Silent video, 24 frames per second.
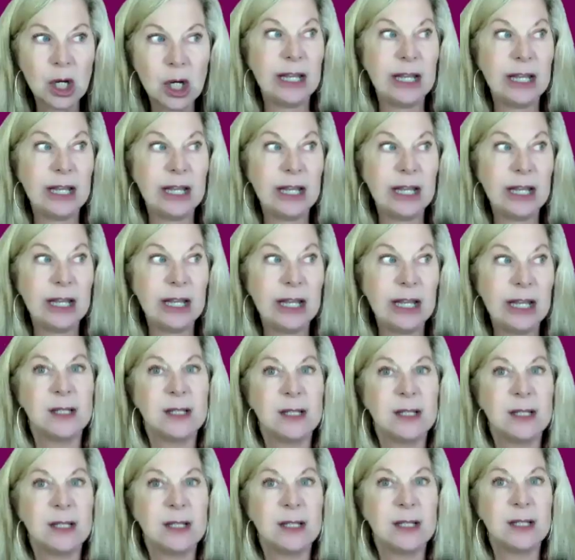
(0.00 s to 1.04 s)
it
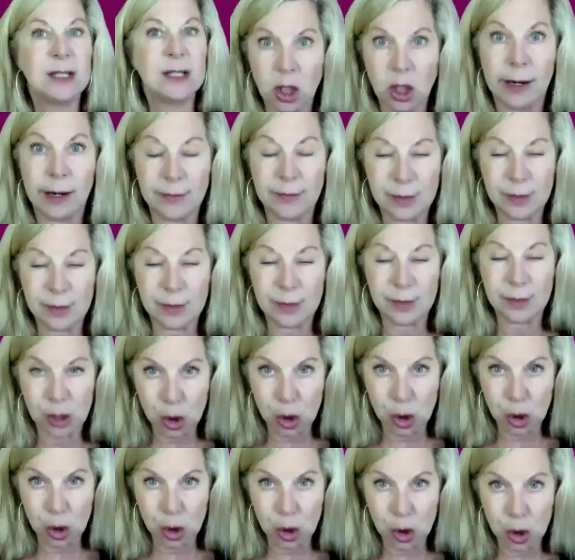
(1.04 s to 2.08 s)
produces a lot of
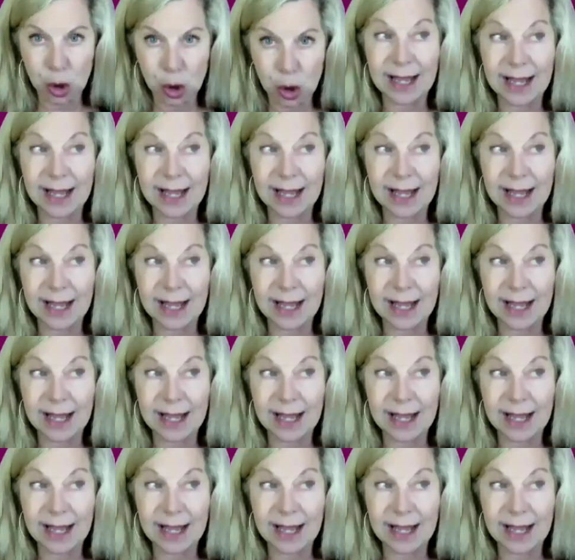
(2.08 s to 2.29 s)
stress